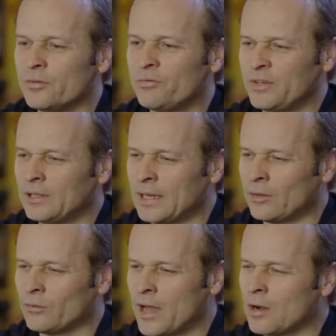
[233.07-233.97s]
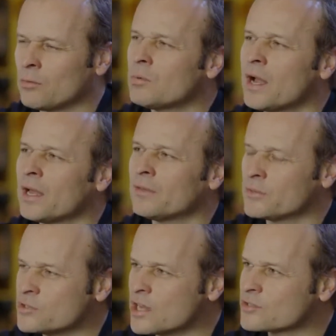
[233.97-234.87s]
feel out how
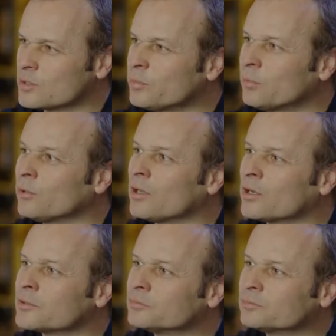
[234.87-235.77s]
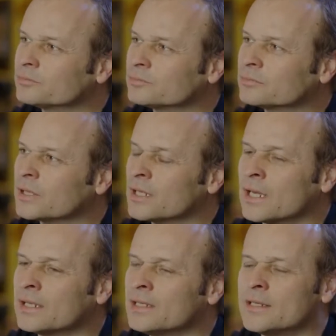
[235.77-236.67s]
enthusiastic people are, mm-hmm.
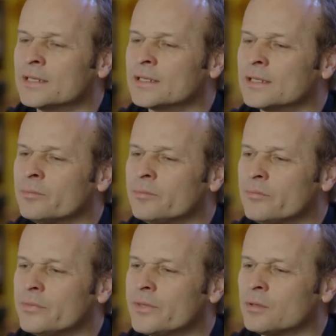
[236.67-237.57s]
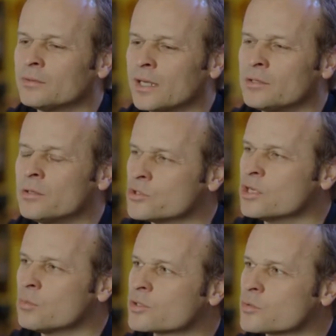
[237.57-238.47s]
and um, that that
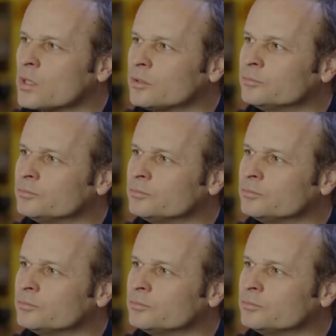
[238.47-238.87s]
usually works well.